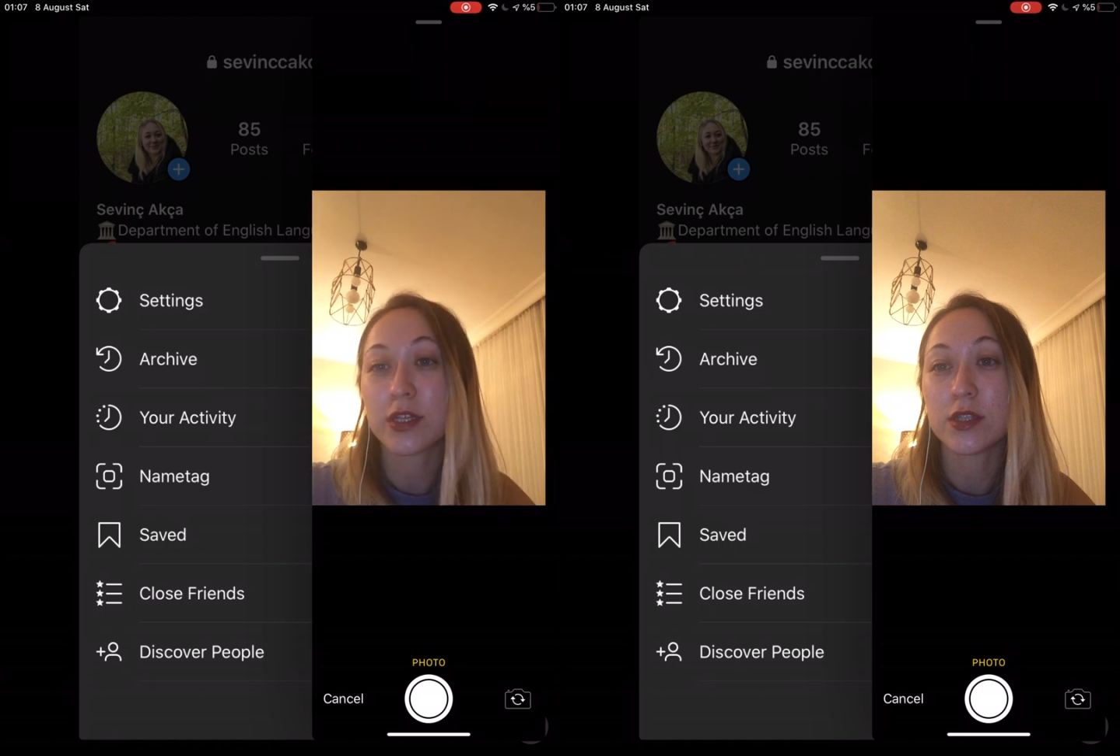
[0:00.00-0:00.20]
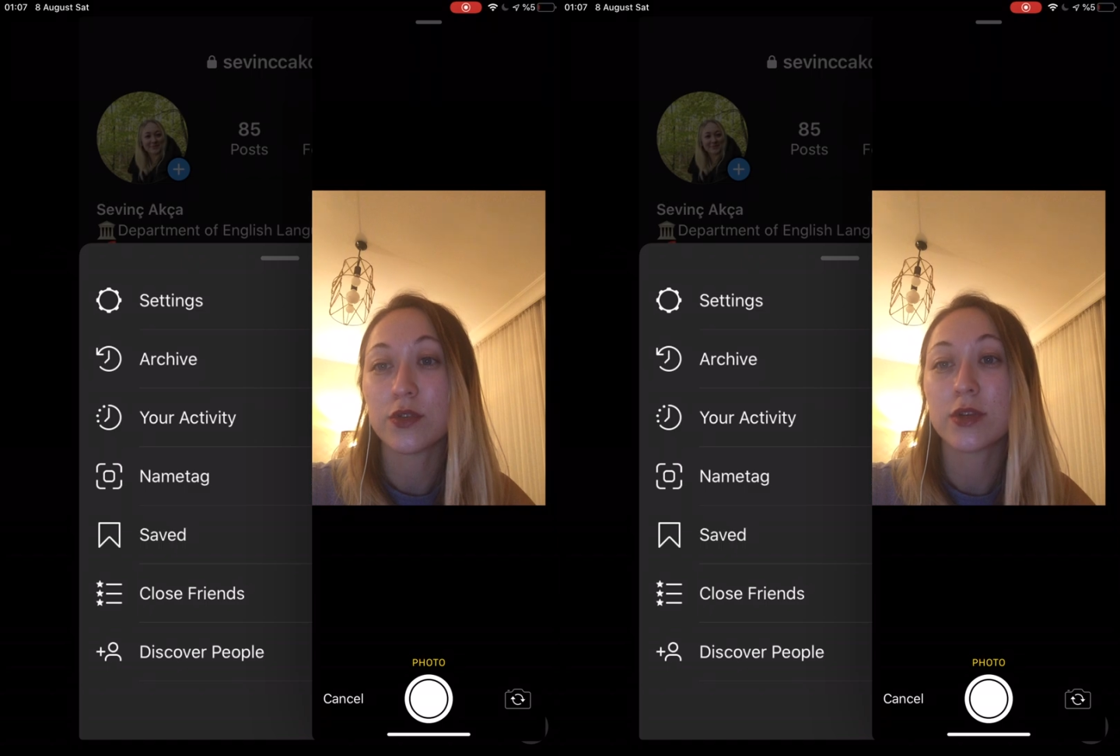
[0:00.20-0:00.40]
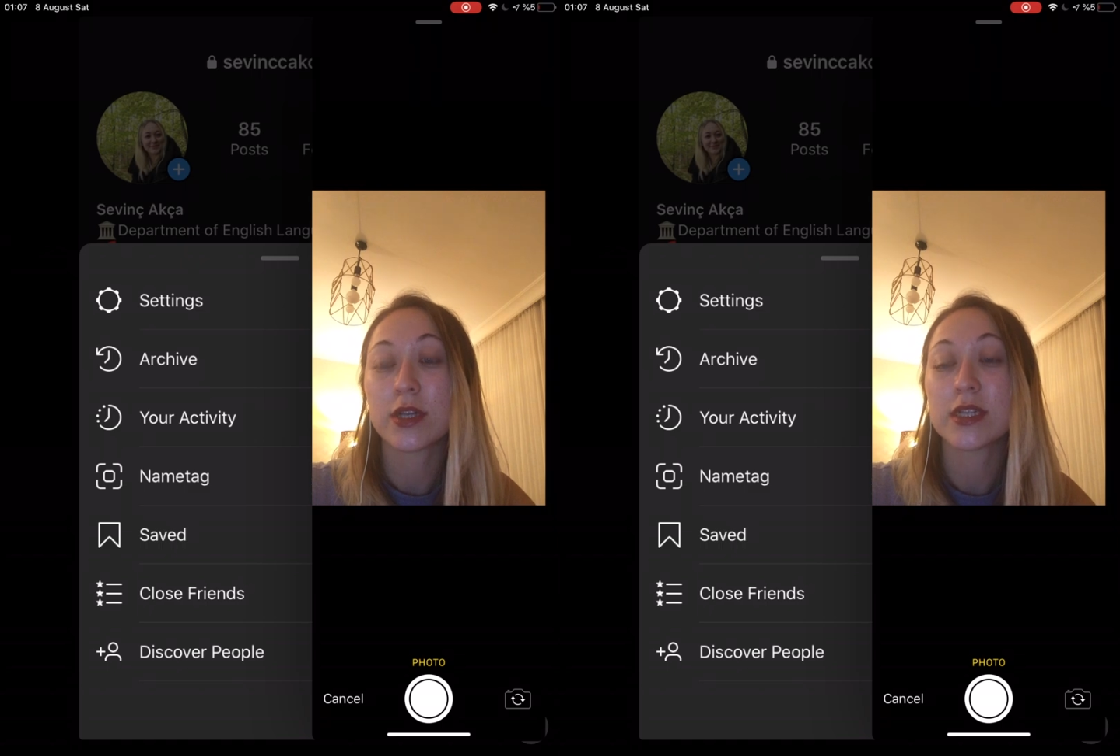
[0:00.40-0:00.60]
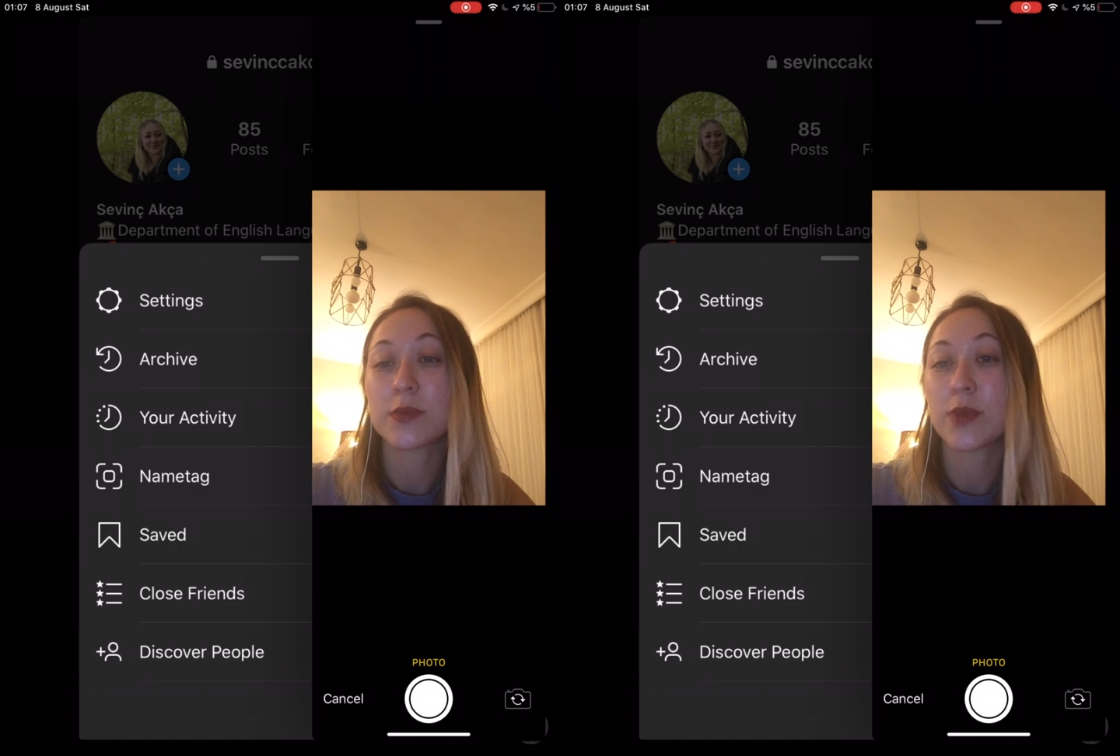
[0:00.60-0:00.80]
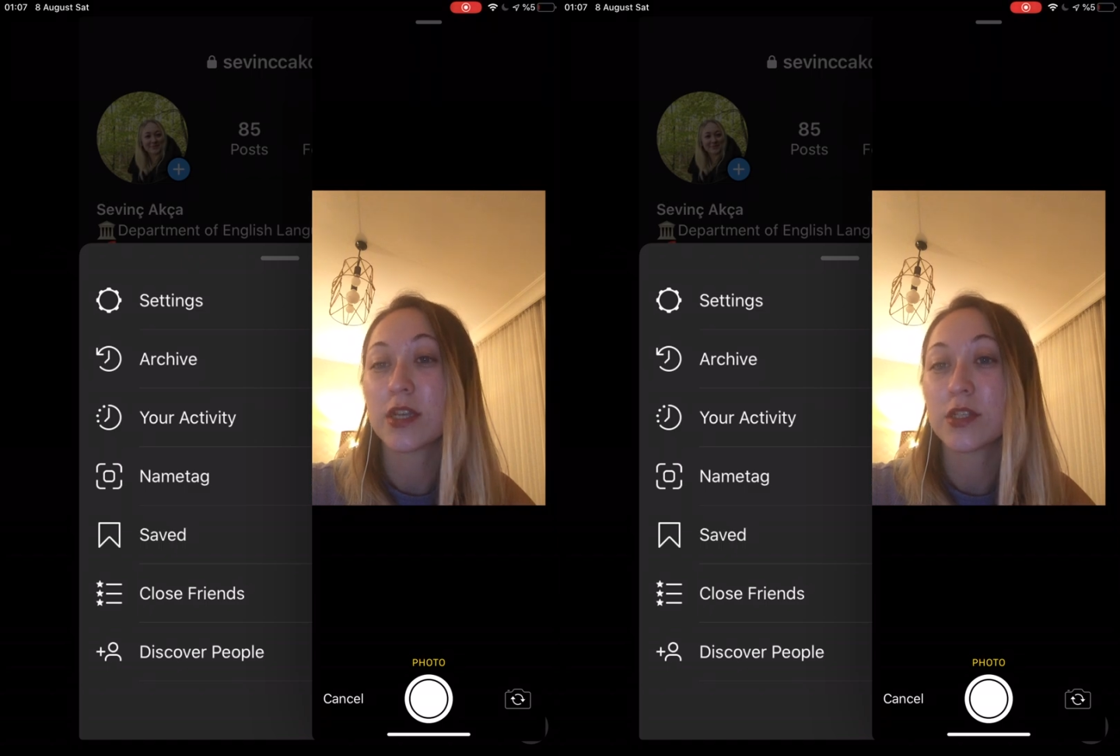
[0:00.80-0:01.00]
you can
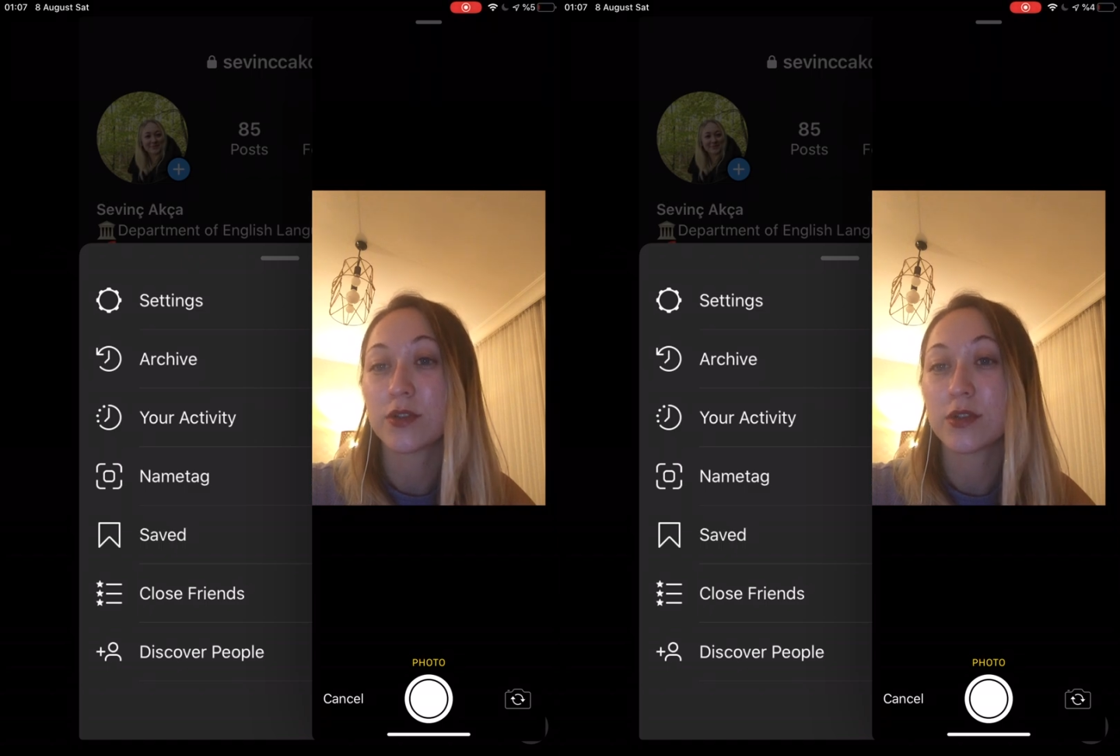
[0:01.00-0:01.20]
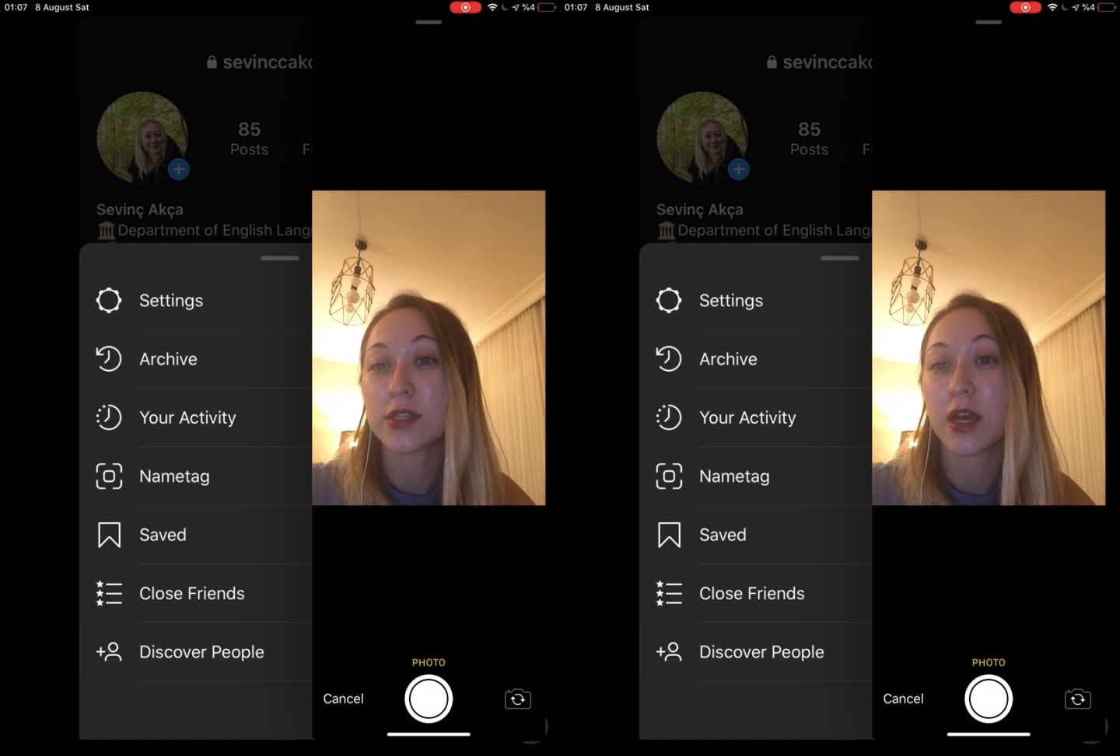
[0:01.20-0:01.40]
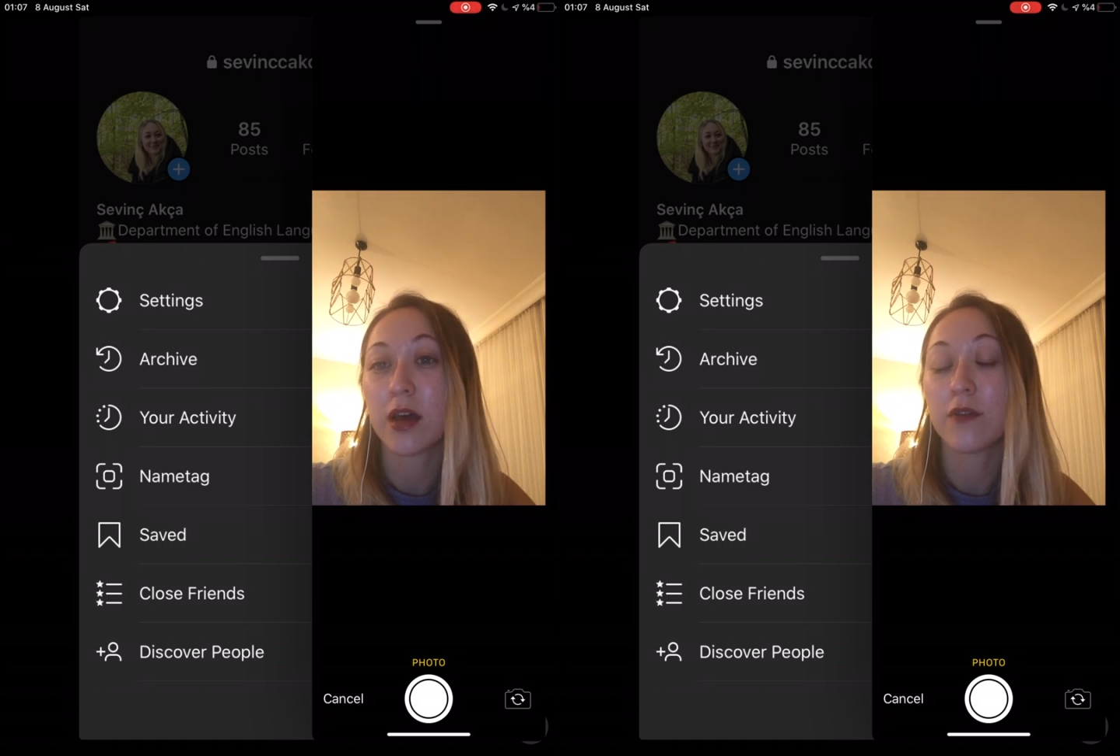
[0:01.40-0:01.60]
express yourself